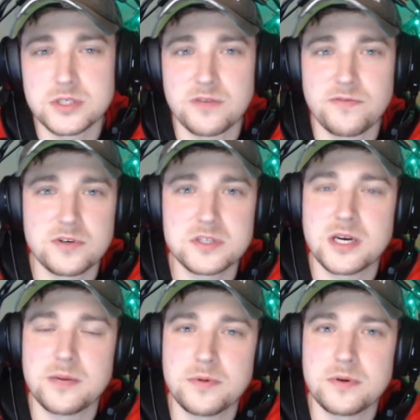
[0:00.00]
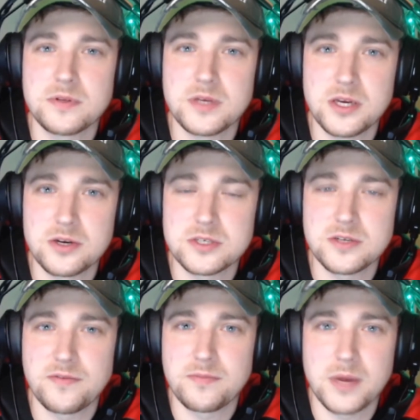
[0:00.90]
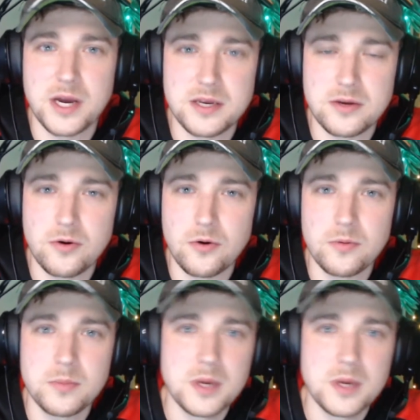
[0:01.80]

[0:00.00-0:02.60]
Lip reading: the first couple years of buying a home,